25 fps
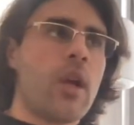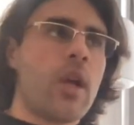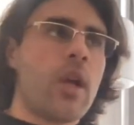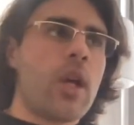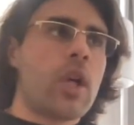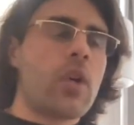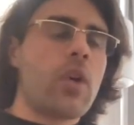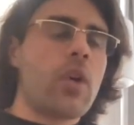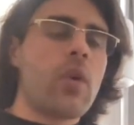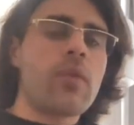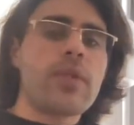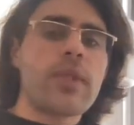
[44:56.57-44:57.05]

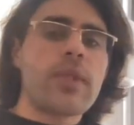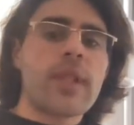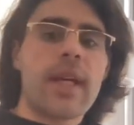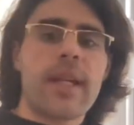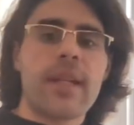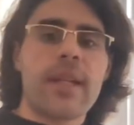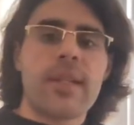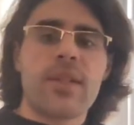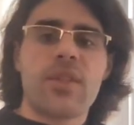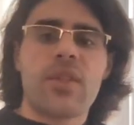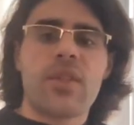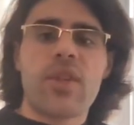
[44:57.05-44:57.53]
Growth
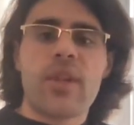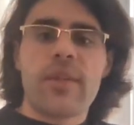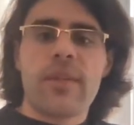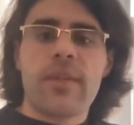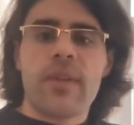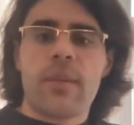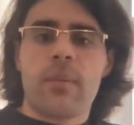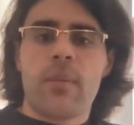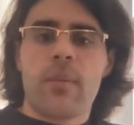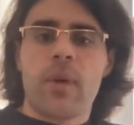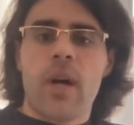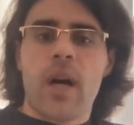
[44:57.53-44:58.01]
that is
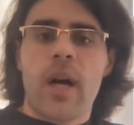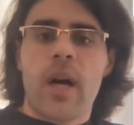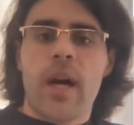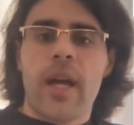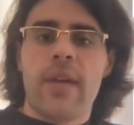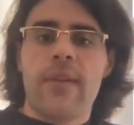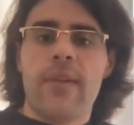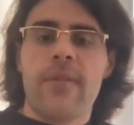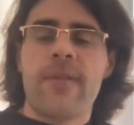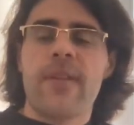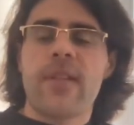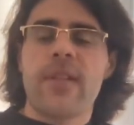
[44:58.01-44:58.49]
driven
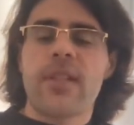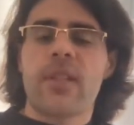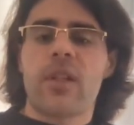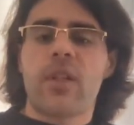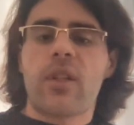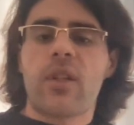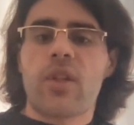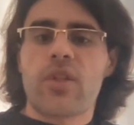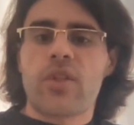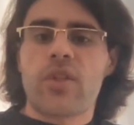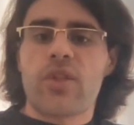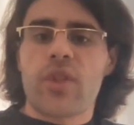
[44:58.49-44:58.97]
by physical
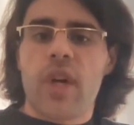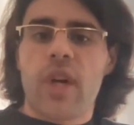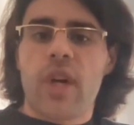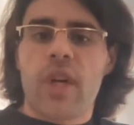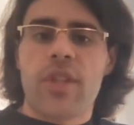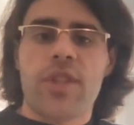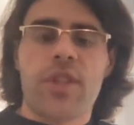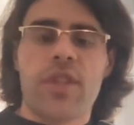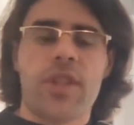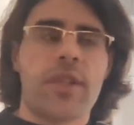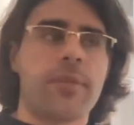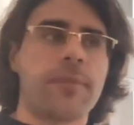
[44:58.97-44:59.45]

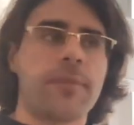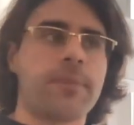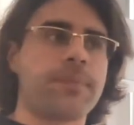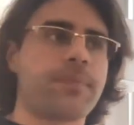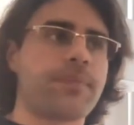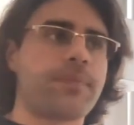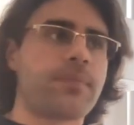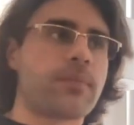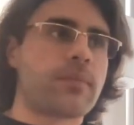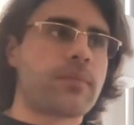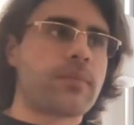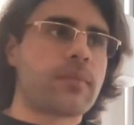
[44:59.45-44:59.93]
construction,